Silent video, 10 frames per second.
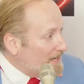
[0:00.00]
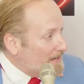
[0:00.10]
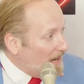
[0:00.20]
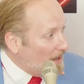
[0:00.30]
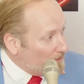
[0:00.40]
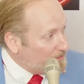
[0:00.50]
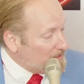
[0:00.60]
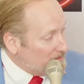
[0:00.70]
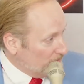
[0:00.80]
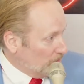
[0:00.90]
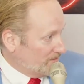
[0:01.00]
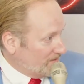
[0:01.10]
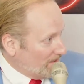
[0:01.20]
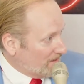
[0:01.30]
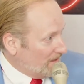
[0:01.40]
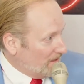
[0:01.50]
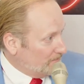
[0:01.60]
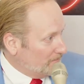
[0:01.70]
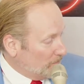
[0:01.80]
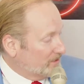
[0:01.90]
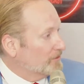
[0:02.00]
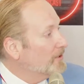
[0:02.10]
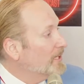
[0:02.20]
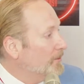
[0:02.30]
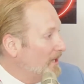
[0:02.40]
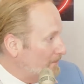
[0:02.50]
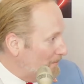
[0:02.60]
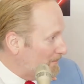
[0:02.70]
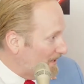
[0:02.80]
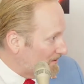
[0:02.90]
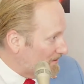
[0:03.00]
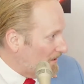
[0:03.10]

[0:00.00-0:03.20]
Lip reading: healthydivorce.com, which is really what I meant by soft.